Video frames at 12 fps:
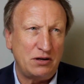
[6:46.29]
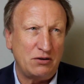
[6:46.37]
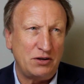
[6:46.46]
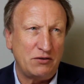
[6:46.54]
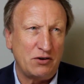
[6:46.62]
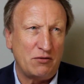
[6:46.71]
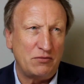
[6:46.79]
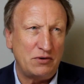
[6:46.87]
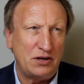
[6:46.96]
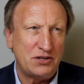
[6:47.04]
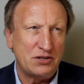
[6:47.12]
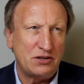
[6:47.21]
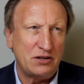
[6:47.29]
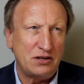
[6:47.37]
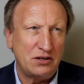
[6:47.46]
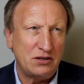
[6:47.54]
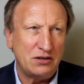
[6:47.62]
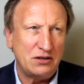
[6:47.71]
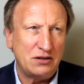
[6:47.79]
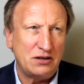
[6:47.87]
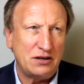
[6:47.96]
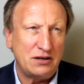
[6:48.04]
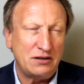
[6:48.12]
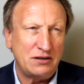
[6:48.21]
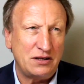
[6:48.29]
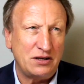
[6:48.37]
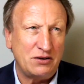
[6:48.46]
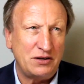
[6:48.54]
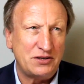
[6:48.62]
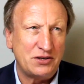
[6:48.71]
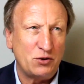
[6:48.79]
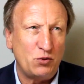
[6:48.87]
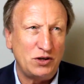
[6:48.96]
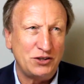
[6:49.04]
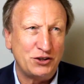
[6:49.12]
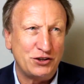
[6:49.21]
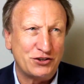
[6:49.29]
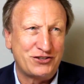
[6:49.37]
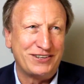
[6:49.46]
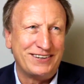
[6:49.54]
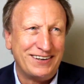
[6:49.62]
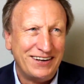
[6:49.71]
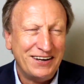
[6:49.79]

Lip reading: you've gone into the, into the wilderness.